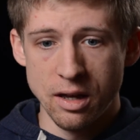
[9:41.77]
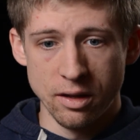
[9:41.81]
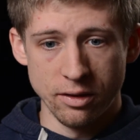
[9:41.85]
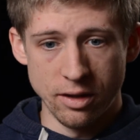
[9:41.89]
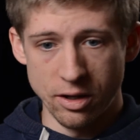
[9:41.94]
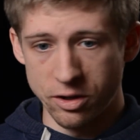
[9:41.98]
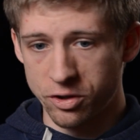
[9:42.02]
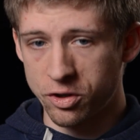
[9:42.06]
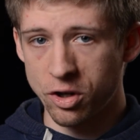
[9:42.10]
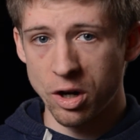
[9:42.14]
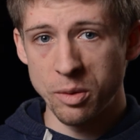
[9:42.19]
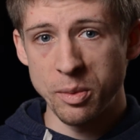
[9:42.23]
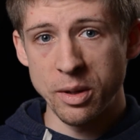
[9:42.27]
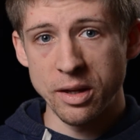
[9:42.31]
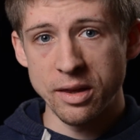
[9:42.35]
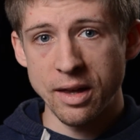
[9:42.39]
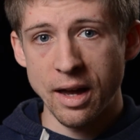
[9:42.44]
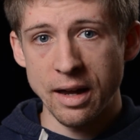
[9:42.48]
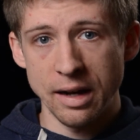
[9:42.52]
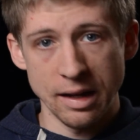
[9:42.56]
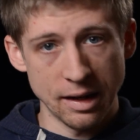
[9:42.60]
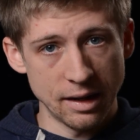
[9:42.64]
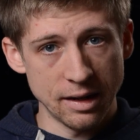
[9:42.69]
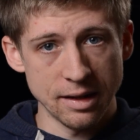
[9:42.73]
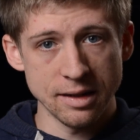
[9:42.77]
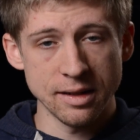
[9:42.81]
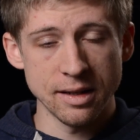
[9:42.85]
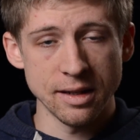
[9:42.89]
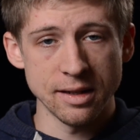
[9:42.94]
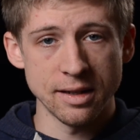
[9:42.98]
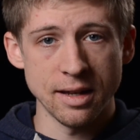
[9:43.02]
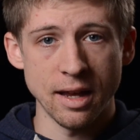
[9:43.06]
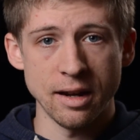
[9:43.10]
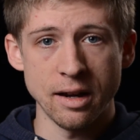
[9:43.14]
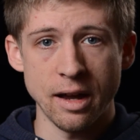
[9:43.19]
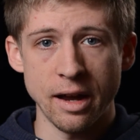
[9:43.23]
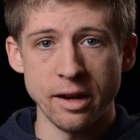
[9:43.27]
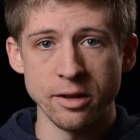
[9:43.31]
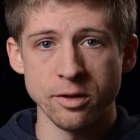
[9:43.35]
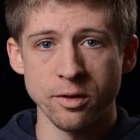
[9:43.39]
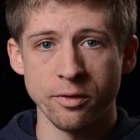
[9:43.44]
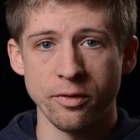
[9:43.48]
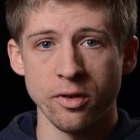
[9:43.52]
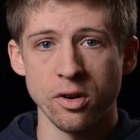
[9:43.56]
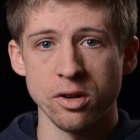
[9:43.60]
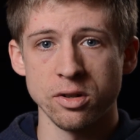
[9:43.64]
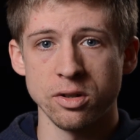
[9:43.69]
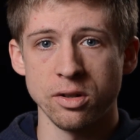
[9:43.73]
They assured me that it is the Sennheiser
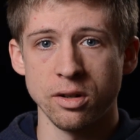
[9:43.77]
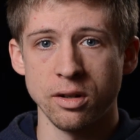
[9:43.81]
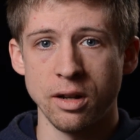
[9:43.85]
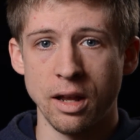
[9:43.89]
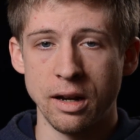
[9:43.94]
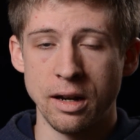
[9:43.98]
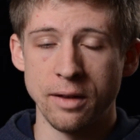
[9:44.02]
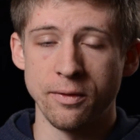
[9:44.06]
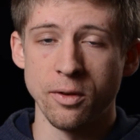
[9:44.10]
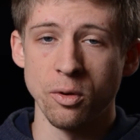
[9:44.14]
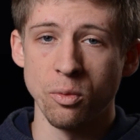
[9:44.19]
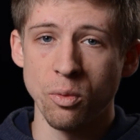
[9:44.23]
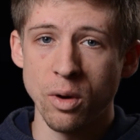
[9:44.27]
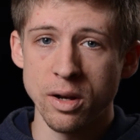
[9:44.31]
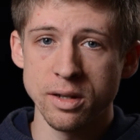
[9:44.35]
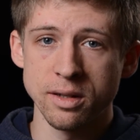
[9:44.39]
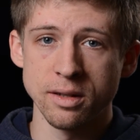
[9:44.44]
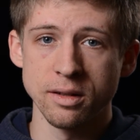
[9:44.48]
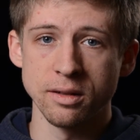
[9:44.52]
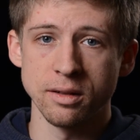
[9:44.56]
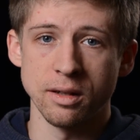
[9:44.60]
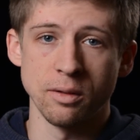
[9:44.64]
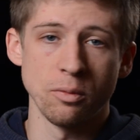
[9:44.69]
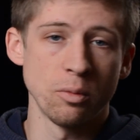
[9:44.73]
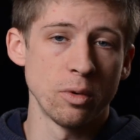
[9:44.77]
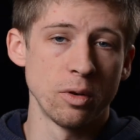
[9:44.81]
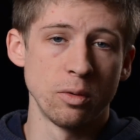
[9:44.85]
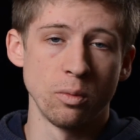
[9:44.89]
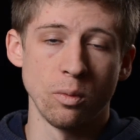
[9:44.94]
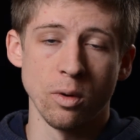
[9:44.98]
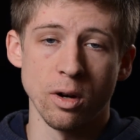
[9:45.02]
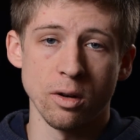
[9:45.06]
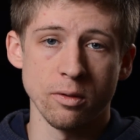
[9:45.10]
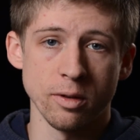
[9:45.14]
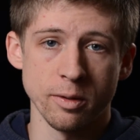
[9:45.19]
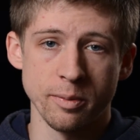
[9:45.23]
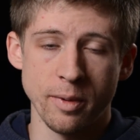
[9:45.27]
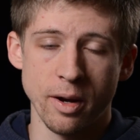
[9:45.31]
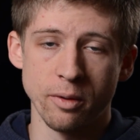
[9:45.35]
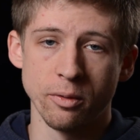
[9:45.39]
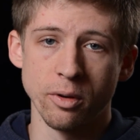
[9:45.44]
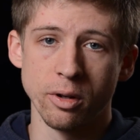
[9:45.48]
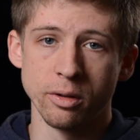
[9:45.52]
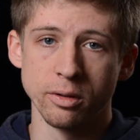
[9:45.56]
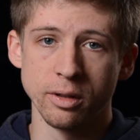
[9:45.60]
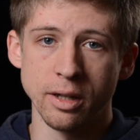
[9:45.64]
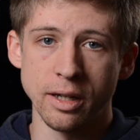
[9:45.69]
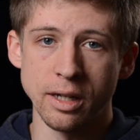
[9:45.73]
version, and if it wasn't, it wouldn't work with my
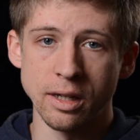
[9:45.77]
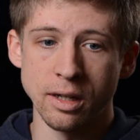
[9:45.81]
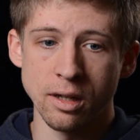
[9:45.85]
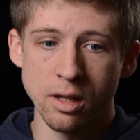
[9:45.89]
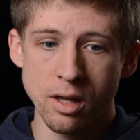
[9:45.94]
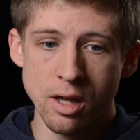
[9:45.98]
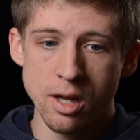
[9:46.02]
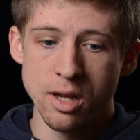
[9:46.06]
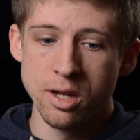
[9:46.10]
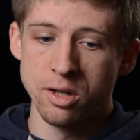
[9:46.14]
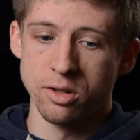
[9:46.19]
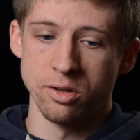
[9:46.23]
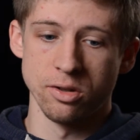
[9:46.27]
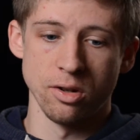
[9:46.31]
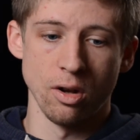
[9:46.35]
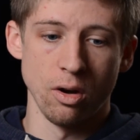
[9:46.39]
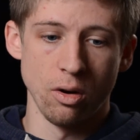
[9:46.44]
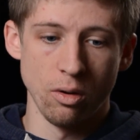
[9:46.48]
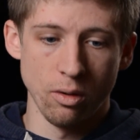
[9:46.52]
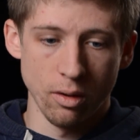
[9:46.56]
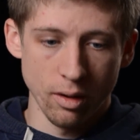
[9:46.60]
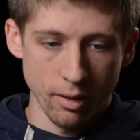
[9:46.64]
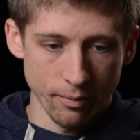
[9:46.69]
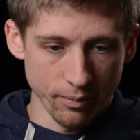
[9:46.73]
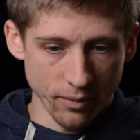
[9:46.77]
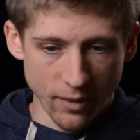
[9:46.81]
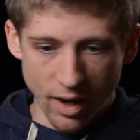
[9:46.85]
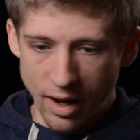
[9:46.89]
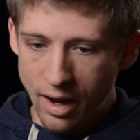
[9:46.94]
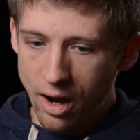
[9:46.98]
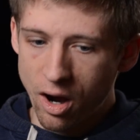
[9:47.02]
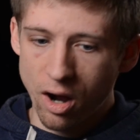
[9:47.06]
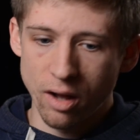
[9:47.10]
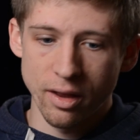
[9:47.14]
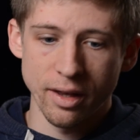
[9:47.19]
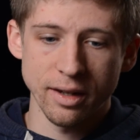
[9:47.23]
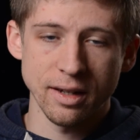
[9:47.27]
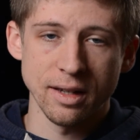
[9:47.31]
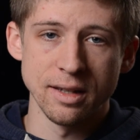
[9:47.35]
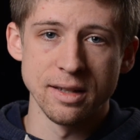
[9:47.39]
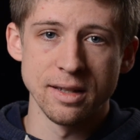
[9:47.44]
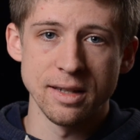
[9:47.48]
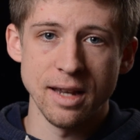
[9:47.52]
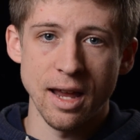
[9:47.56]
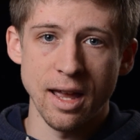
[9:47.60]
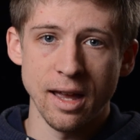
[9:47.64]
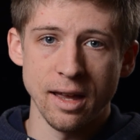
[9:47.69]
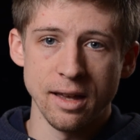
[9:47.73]
RODELink. So all I can
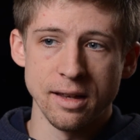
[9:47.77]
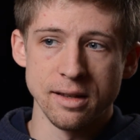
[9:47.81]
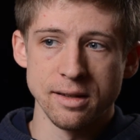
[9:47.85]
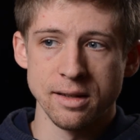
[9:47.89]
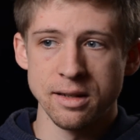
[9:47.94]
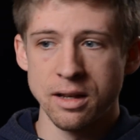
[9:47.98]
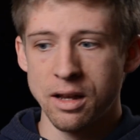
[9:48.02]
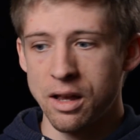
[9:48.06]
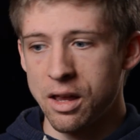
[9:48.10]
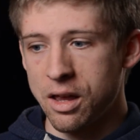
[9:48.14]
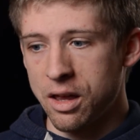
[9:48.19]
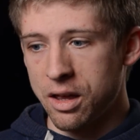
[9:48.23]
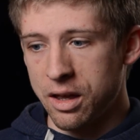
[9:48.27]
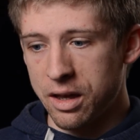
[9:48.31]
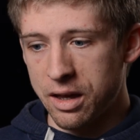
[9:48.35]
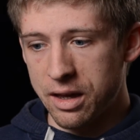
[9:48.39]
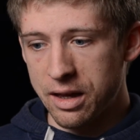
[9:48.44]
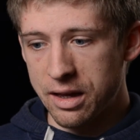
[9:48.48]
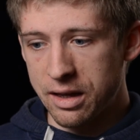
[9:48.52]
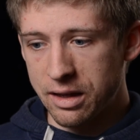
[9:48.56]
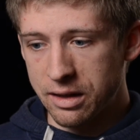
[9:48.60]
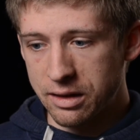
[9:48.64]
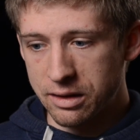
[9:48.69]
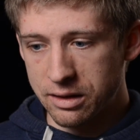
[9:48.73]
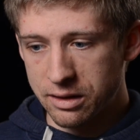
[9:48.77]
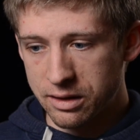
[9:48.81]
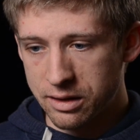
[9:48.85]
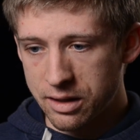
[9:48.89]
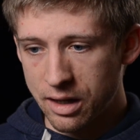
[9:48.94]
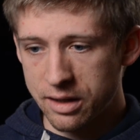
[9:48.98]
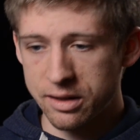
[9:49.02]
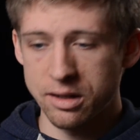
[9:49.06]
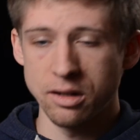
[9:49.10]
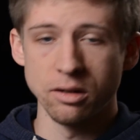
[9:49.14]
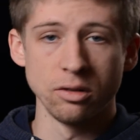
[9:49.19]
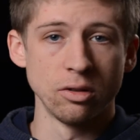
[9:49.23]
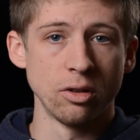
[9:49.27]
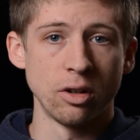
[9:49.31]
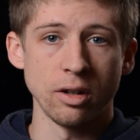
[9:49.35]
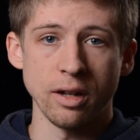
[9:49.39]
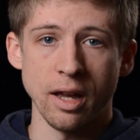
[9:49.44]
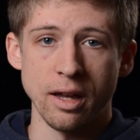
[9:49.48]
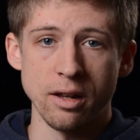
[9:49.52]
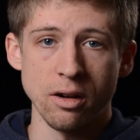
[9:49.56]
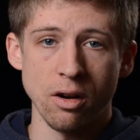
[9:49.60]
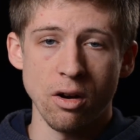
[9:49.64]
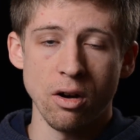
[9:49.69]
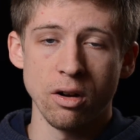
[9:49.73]
say is it doesn't look
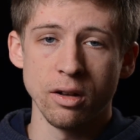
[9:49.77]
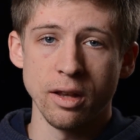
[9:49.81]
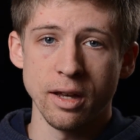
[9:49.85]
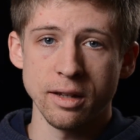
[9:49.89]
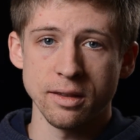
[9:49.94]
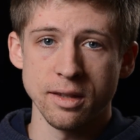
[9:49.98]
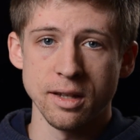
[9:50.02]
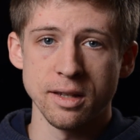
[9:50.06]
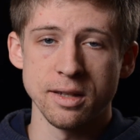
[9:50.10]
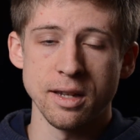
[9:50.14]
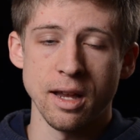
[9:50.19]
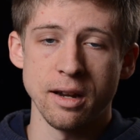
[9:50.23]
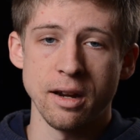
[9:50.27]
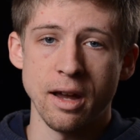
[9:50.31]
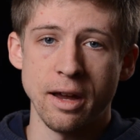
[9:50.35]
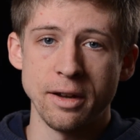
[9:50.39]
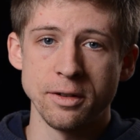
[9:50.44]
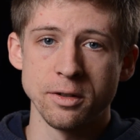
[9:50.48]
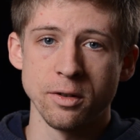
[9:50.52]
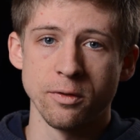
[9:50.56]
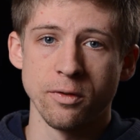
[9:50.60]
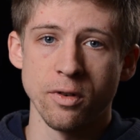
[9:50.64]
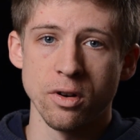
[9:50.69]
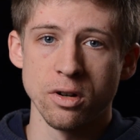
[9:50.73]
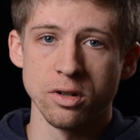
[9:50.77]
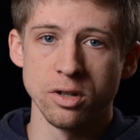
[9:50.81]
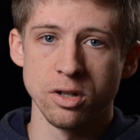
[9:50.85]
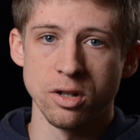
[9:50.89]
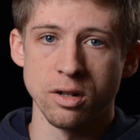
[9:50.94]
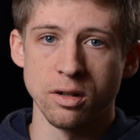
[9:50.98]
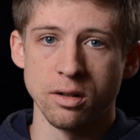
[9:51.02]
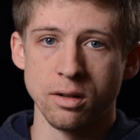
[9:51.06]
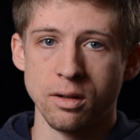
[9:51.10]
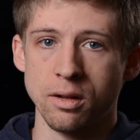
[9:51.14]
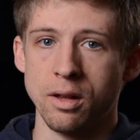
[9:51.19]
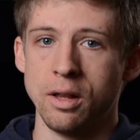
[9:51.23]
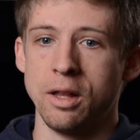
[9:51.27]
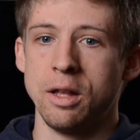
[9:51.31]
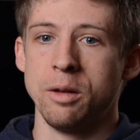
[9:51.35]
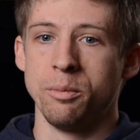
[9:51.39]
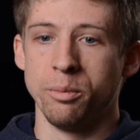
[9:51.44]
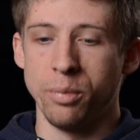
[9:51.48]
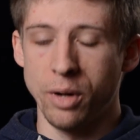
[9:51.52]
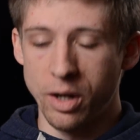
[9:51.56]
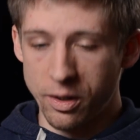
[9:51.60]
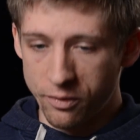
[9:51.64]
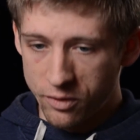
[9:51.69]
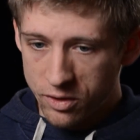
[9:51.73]
at all like the Sennheiser version,
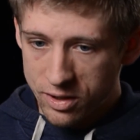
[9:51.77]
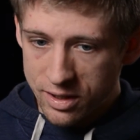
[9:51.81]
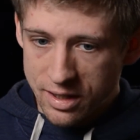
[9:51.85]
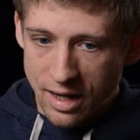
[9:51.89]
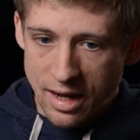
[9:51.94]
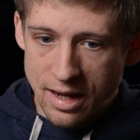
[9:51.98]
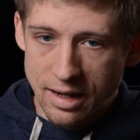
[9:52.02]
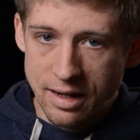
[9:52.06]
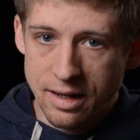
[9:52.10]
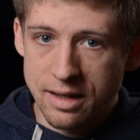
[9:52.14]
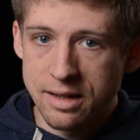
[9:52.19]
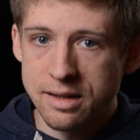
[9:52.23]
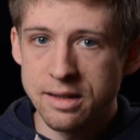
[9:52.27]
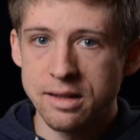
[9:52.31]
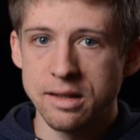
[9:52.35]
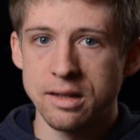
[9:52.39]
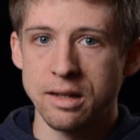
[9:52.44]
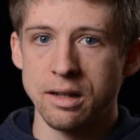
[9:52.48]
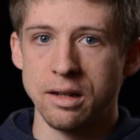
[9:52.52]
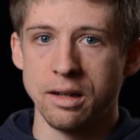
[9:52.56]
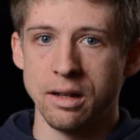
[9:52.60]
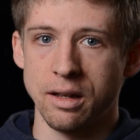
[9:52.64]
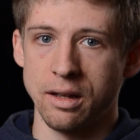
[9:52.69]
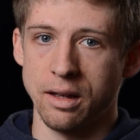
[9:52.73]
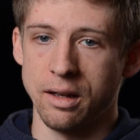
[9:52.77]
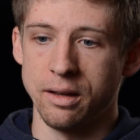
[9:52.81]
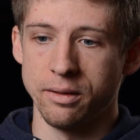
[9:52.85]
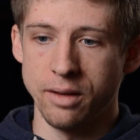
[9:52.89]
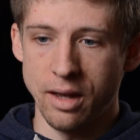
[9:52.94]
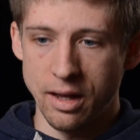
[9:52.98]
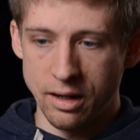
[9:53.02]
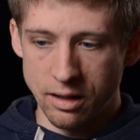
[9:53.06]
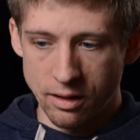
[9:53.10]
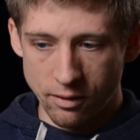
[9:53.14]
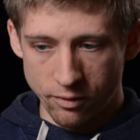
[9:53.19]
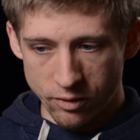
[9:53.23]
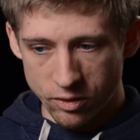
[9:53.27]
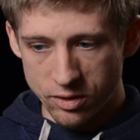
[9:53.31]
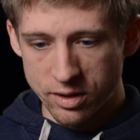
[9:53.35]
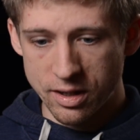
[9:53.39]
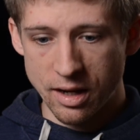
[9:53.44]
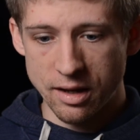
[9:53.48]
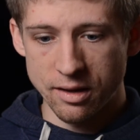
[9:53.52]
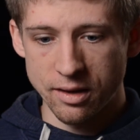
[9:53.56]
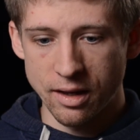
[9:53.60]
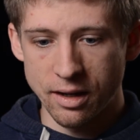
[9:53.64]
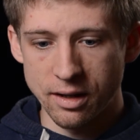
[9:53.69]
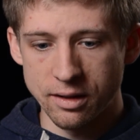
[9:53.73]
but if you say it is, and if you
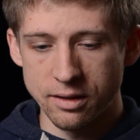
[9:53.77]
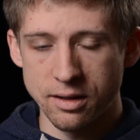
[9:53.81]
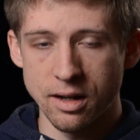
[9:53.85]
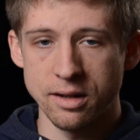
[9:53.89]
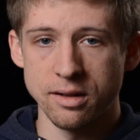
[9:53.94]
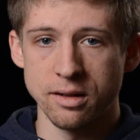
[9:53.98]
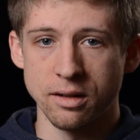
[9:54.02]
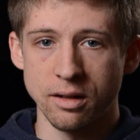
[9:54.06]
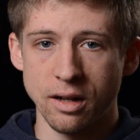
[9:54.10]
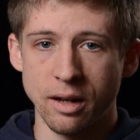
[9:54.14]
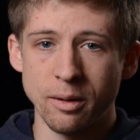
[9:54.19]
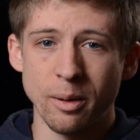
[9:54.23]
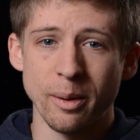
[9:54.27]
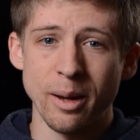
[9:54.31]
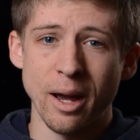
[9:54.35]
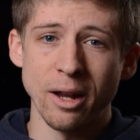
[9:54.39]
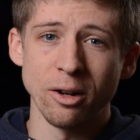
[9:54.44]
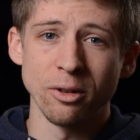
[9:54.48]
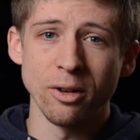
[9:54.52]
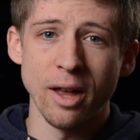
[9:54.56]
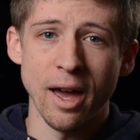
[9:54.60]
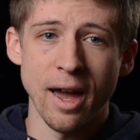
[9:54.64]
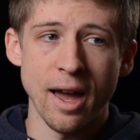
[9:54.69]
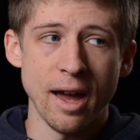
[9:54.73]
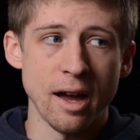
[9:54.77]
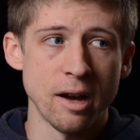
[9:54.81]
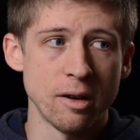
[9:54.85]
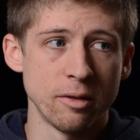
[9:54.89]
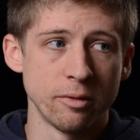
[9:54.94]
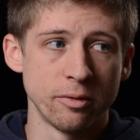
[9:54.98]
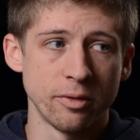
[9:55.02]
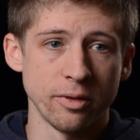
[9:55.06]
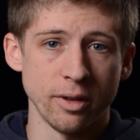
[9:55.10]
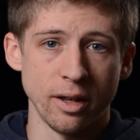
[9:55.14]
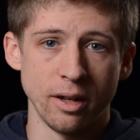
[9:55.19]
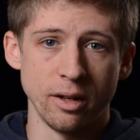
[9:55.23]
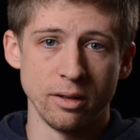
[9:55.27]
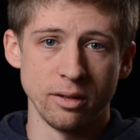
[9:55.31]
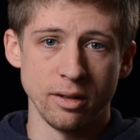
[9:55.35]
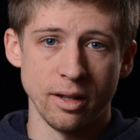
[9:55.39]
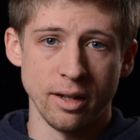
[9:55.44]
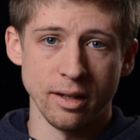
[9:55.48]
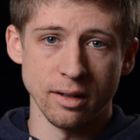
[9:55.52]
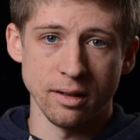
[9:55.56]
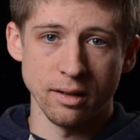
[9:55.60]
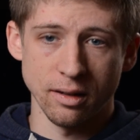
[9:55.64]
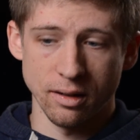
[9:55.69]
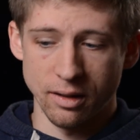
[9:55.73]
say that it doesn't, I don't have
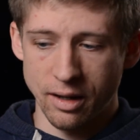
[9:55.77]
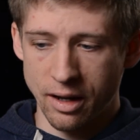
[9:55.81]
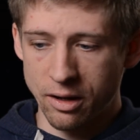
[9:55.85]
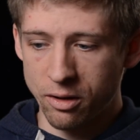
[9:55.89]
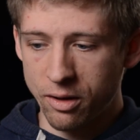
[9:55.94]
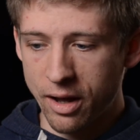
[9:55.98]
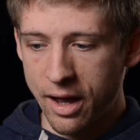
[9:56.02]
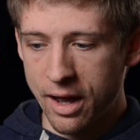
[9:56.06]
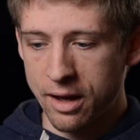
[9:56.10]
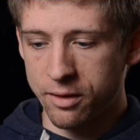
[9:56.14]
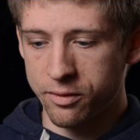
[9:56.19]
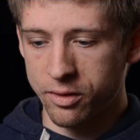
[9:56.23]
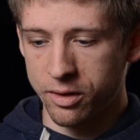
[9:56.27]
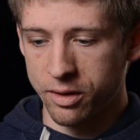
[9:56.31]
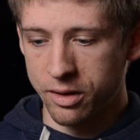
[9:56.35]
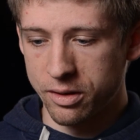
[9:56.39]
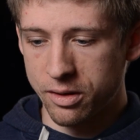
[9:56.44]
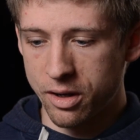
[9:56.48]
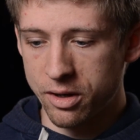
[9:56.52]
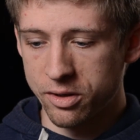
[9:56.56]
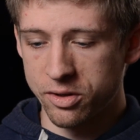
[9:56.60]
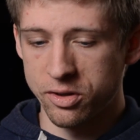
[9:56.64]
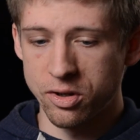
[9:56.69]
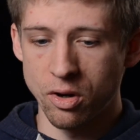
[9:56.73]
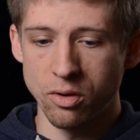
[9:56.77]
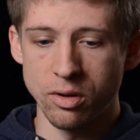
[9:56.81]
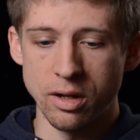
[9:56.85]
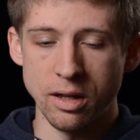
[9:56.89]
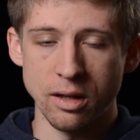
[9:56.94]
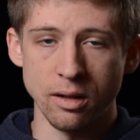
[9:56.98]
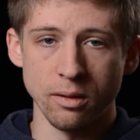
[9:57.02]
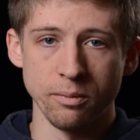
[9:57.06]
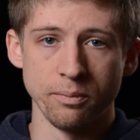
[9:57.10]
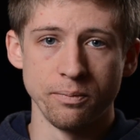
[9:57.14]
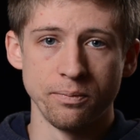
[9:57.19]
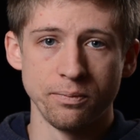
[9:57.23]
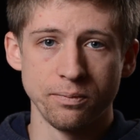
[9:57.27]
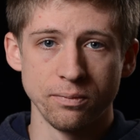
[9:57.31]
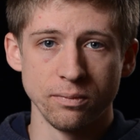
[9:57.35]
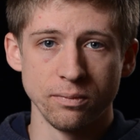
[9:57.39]
like, I don't have a Sony